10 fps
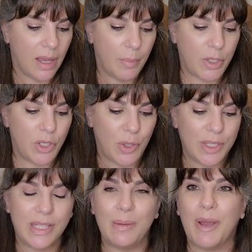but you can
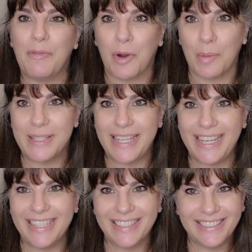see my farm
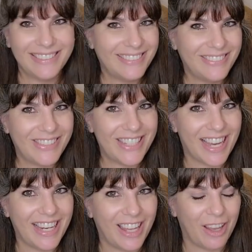sink, which
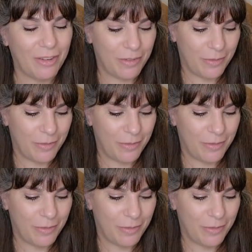I love.